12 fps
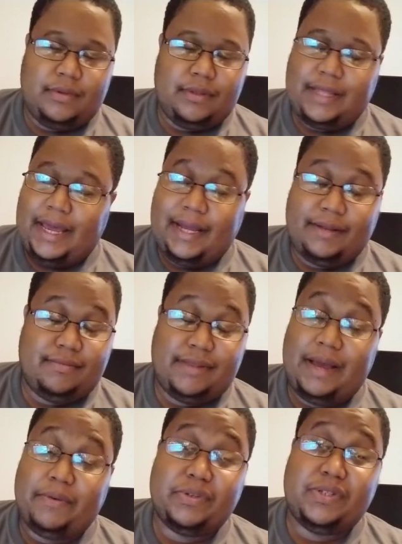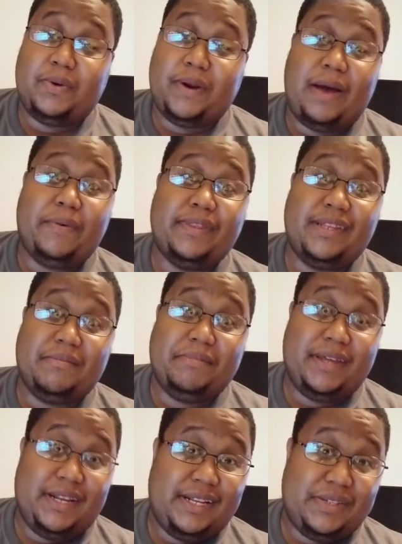that that was sold out within a
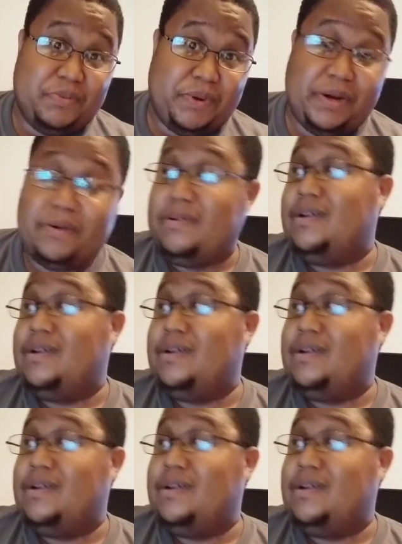minute as well.